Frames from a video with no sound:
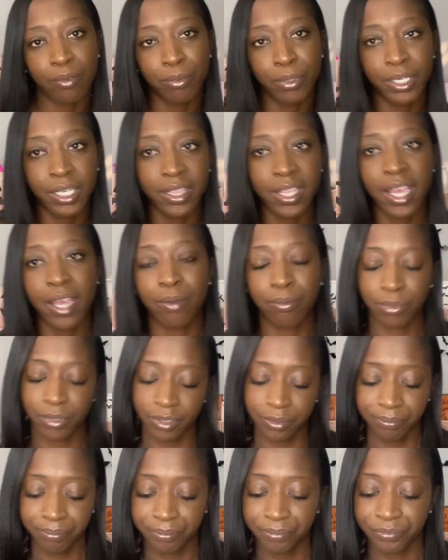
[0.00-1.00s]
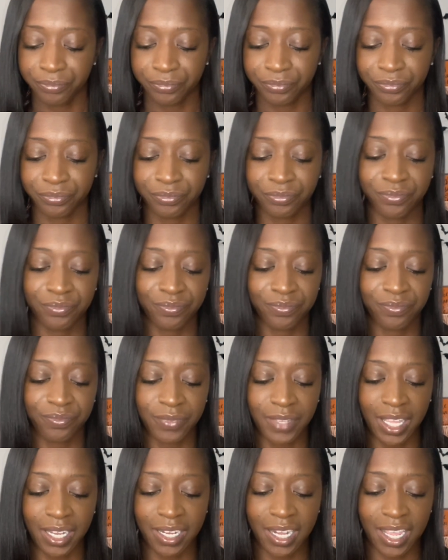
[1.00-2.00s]
rid of that one.
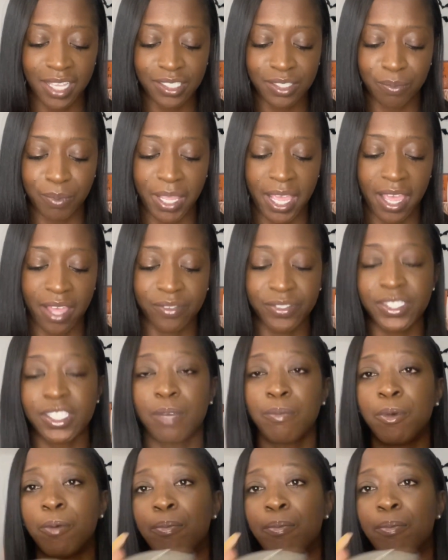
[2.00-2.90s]
Next, we have Summer